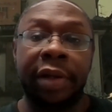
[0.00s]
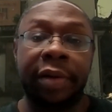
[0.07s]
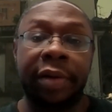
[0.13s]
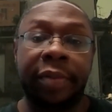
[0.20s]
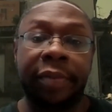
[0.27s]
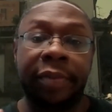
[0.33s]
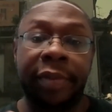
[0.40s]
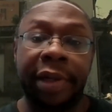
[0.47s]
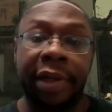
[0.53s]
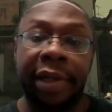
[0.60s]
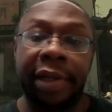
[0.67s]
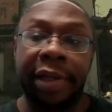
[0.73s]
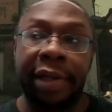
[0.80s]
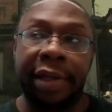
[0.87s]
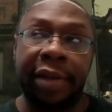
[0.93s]
Um,
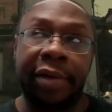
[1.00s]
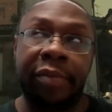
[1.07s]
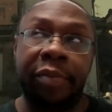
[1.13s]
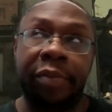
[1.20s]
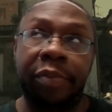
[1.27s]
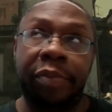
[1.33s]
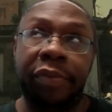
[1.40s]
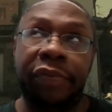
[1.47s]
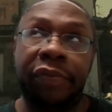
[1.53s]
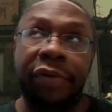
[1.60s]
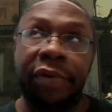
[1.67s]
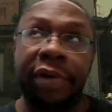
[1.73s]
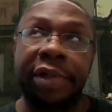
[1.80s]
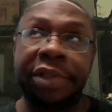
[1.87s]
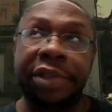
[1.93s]
and
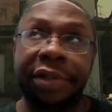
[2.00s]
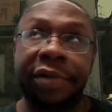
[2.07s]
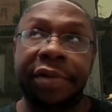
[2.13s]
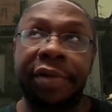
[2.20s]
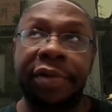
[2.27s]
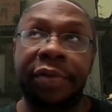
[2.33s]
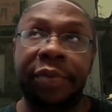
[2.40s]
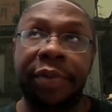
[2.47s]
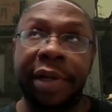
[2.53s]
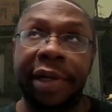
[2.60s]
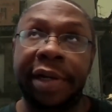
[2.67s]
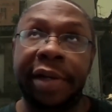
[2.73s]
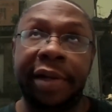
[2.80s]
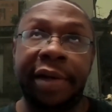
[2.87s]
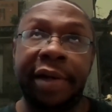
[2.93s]
before I show you the
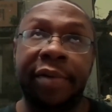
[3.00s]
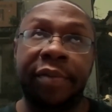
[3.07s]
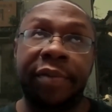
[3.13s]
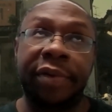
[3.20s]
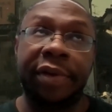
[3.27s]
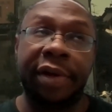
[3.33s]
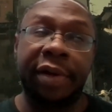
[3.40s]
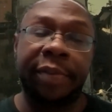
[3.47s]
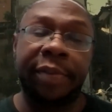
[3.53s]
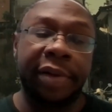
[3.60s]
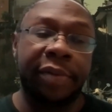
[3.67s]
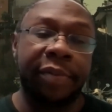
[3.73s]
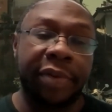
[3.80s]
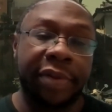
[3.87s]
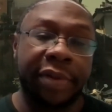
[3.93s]
reality, I want to talk
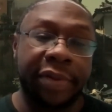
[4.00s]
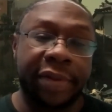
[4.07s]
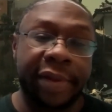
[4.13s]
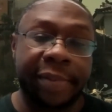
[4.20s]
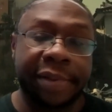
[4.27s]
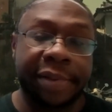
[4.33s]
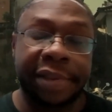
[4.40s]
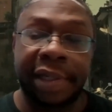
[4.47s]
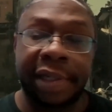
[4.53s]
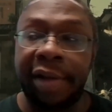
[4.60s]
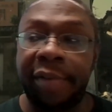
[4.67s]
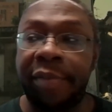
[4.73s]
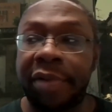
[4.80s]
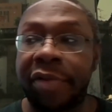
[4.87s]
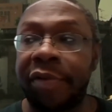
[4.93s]
about the misconceptions.
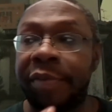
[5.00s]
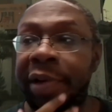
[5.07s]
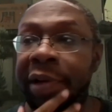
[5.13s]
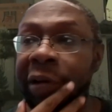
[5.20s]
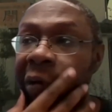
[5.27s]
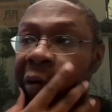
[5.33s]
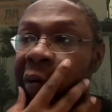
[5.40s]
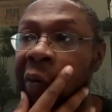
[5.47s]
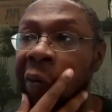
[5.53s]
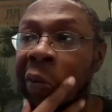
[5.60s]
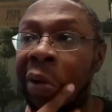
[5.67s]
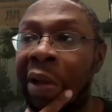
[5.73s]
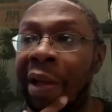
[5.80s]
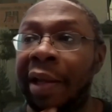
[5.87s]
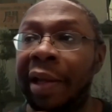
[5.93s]
Hey, Mr.
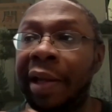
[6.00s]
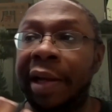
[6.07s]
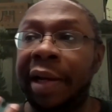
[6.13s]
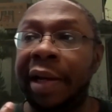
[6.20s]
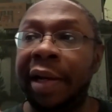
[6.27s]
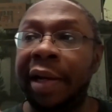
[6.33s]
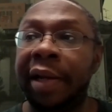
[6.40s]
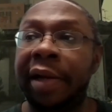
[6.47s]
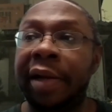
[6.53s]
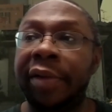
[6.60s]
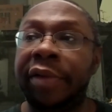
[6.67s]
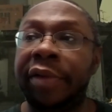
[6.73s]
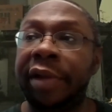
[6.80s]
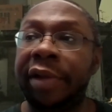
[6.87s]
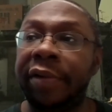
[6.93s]
Montague, I got
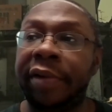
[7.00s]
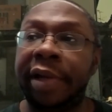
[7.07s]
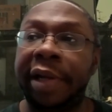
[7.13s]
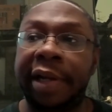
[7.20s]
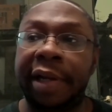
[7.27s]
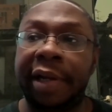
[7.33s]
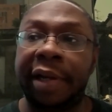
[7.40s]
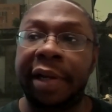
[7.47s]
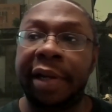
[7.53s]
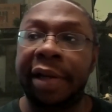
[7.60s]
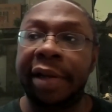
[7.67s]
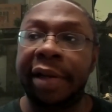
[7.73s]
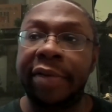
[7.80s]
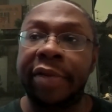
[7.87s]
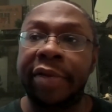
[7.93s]
on Tinkercad,
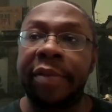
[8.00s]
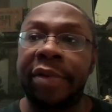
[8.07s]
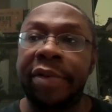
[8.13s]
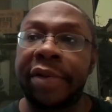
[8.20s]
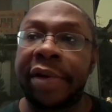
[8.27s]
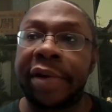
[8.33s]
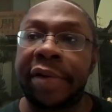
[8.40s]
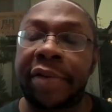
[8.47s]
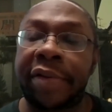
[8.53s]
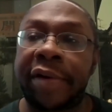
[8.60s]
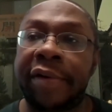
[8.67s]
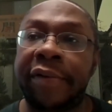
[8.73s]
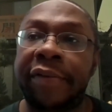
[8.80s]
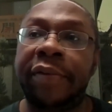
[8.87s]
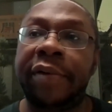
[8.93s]
I got on some design
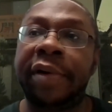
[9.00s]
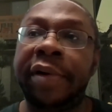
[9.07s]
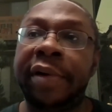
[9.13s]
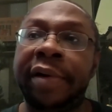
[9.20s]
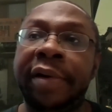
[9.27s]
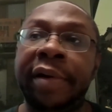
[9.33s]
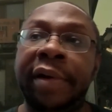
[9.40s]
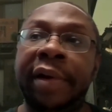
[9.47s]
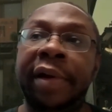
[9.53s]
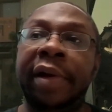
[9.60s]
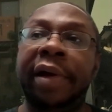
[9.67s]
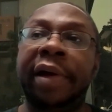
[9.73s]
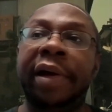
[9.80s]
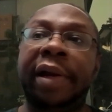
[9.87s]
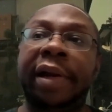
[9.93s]
software,
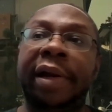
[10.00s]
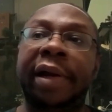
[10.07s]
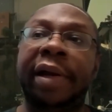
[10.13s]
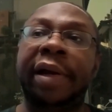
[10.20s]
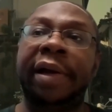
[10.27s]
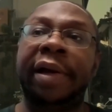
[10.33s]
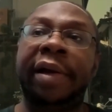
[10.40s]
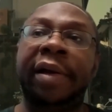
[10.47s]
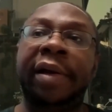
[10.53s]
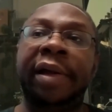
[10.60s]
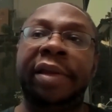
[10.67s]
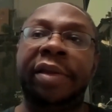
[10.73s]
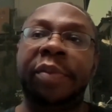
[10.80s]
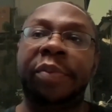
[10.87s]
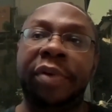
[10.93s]
and
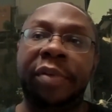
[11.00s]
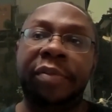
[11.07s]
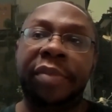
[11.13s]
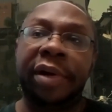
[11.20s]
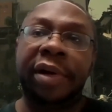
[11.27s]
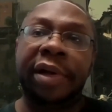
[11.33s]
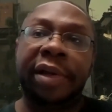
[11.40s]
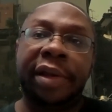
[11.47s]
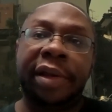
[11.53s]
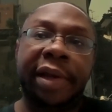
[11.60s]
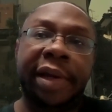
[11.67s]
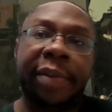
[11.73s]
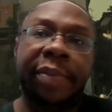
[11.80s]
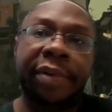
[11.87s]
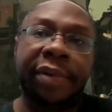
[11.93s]
I hit the print button, nothing